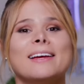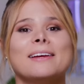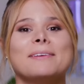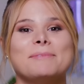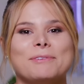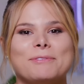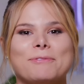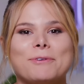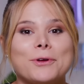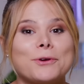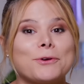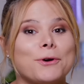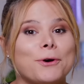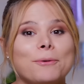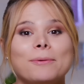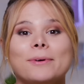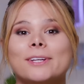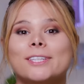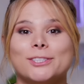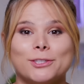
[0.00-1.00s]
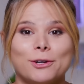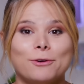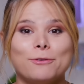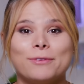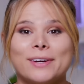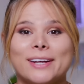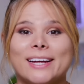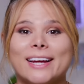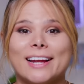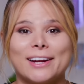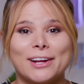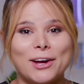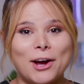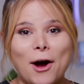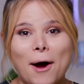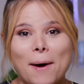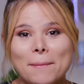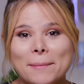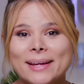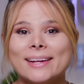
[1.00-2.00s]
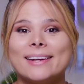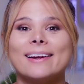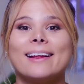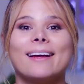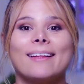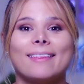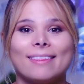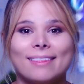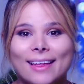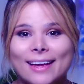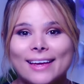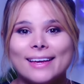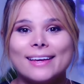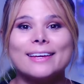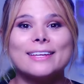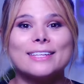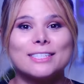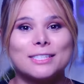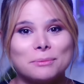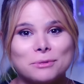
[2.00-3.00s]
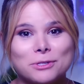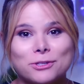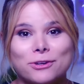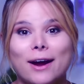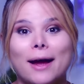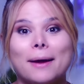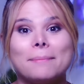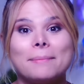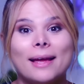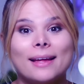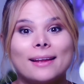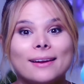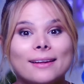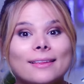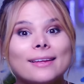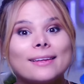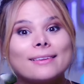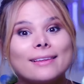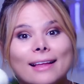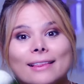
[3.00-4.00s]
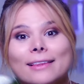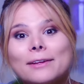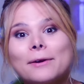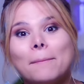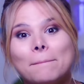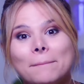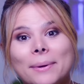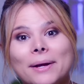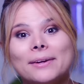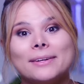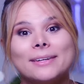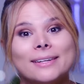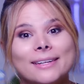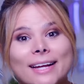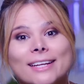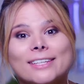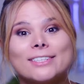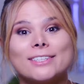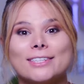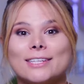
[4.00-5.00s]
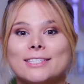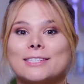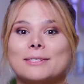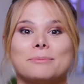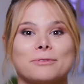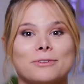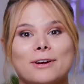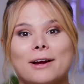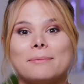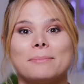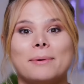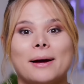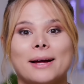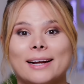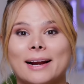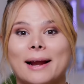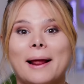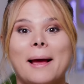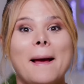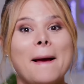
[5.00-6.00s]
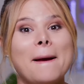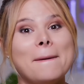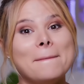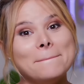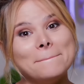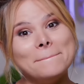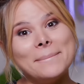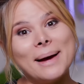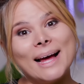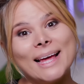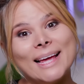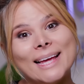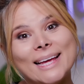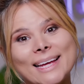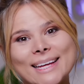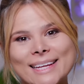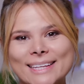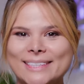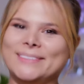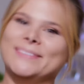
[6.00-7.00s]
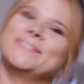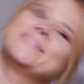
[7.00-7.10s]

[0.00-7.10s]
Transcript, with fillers: Before you go, don't forget, comment, like, subscribe, and click that little bell next to the subscribe button. Bye!